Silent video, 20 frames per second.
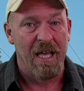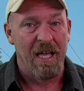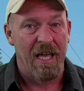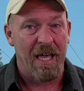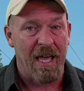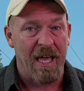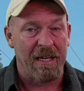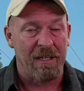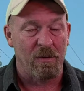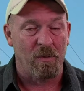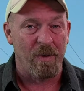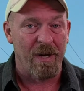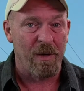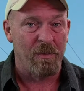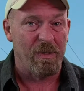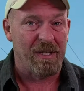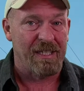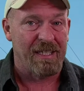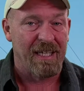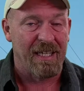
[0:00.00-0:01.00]
and the way
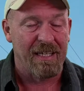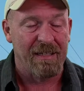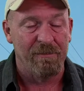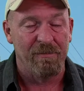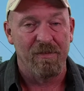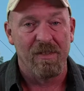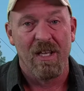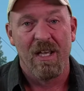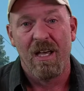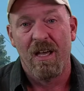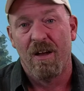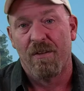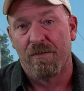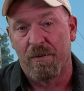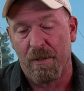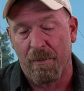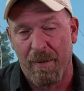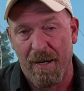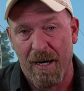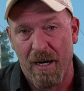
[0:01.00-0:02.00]
we get it from
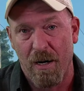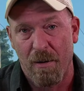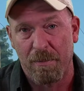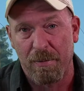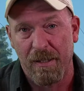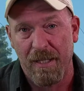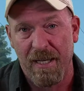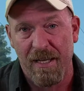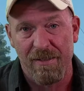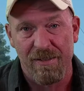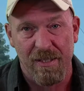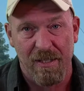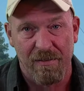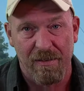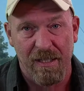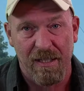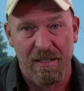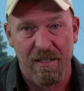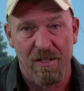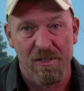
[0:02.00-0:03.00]
the power plants and
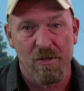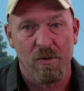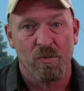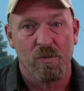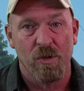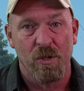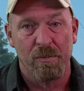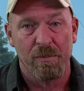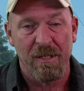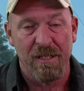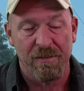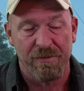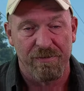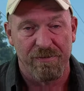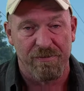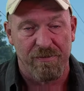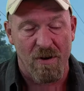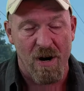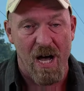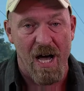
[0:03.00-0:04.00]
everything else will be
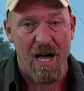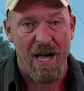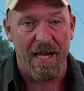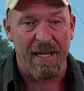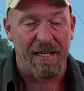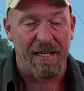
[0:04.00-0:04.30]
fried.